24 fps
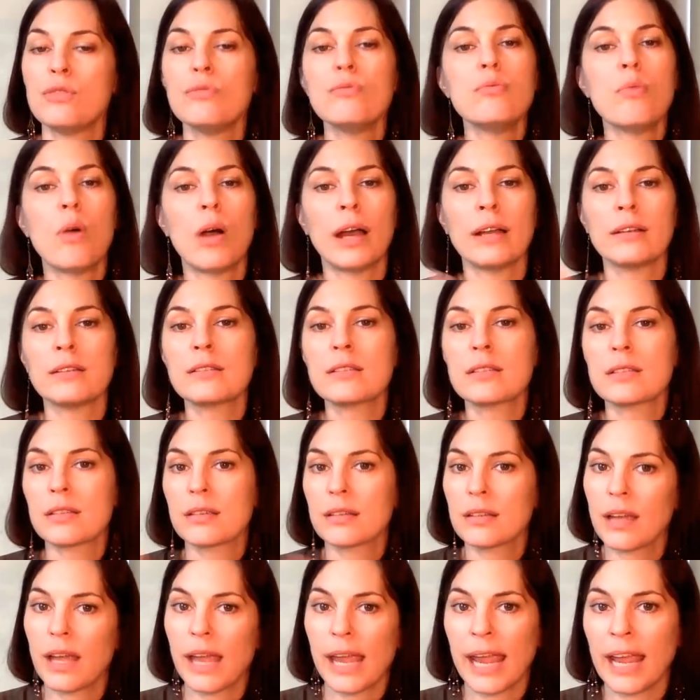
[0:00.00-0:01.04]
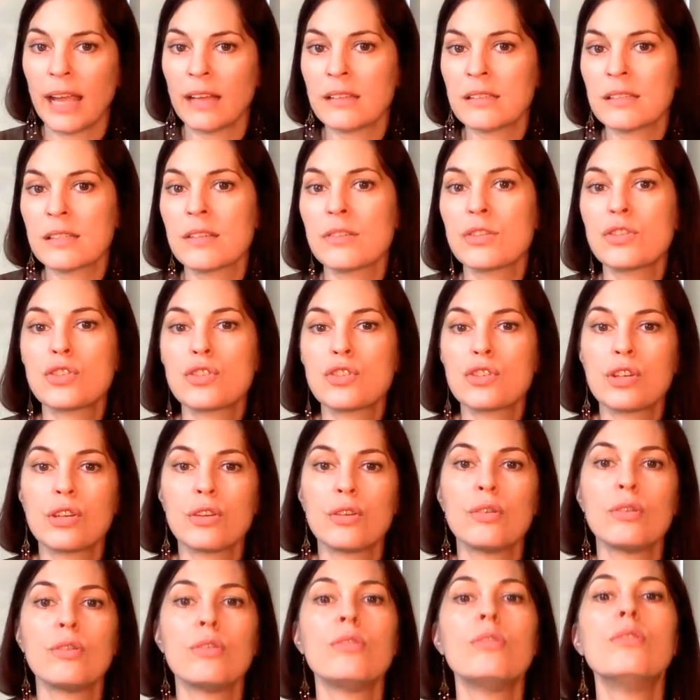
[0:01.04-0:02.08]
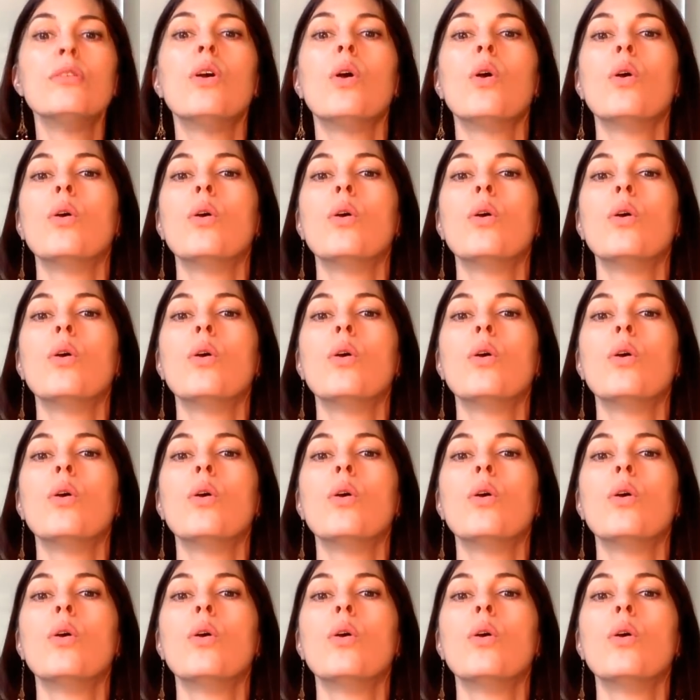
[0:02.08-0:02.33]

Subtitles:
want answers to,